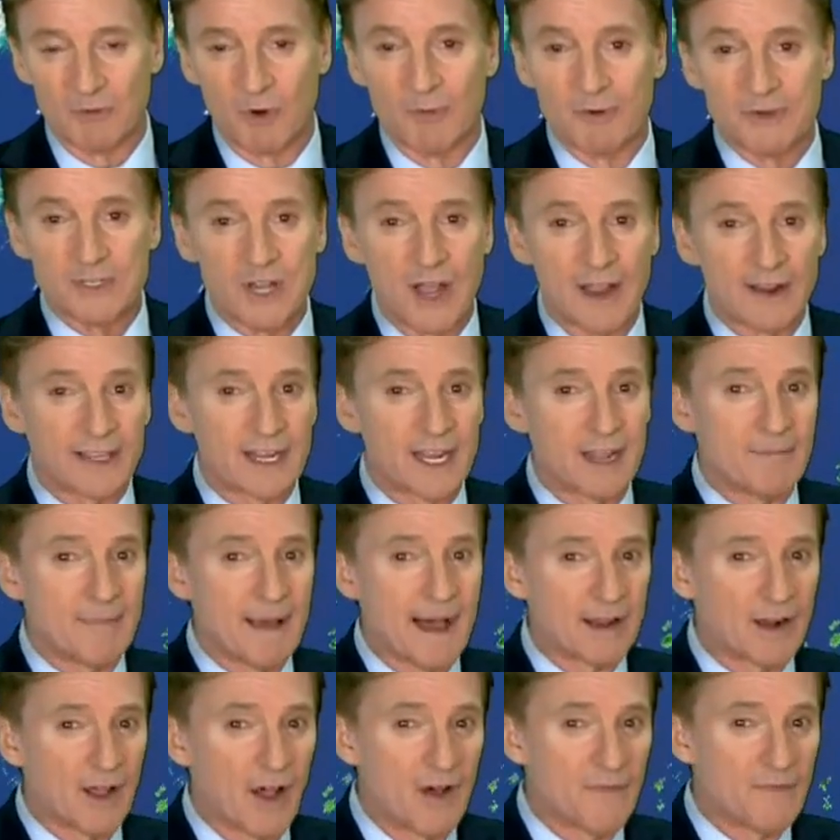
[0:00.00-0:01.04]
We'll be talking
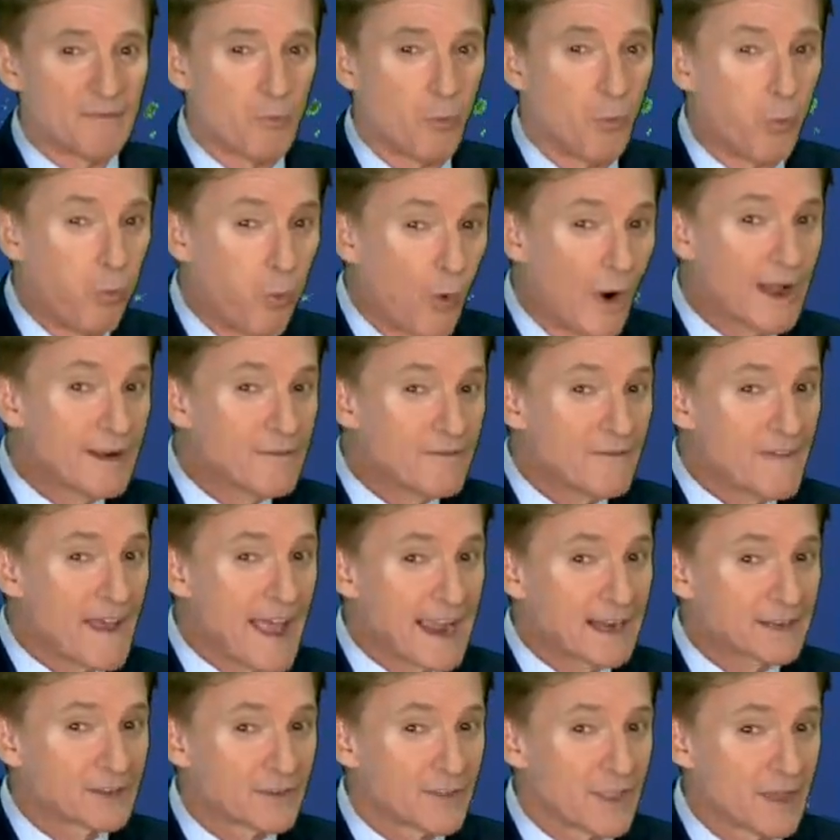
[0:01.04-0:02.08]
about one
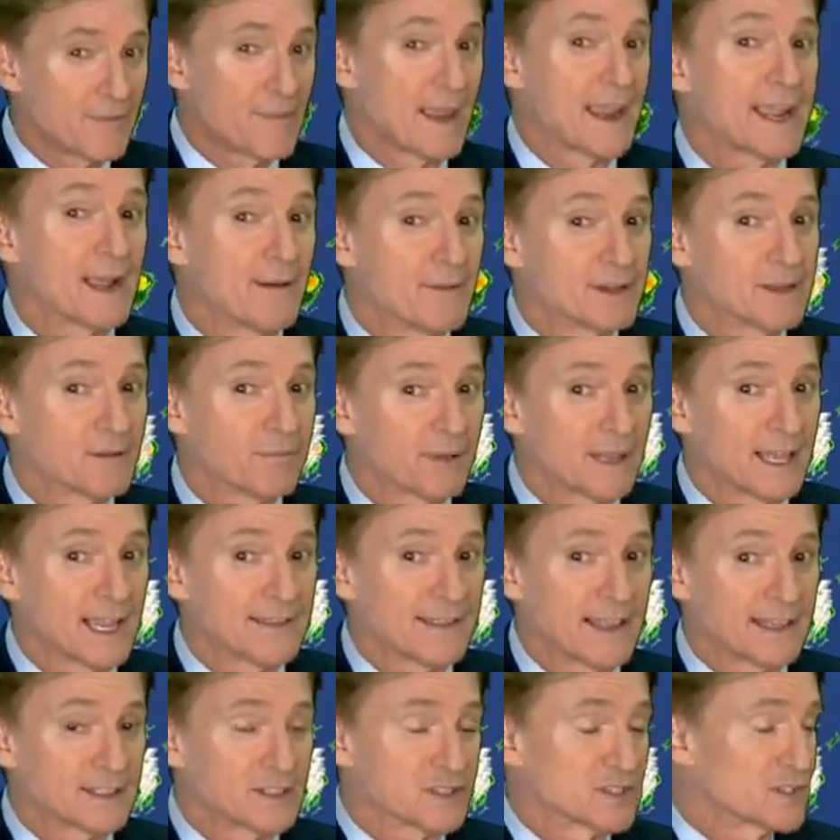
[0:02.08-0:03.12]
factor that may come into play in
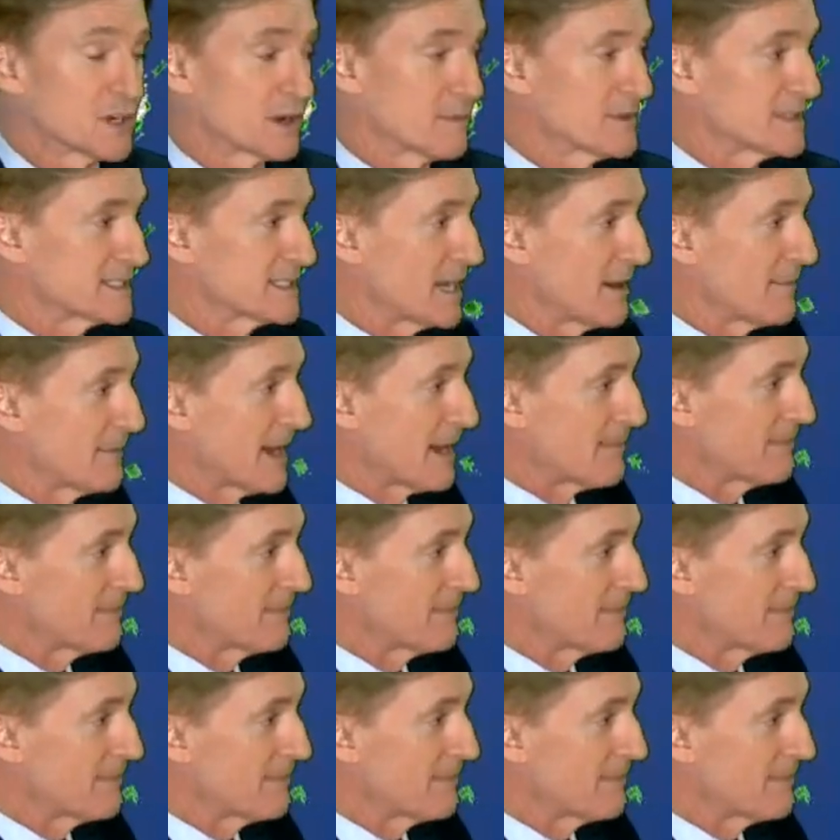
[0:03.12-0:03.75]
that disturbance coming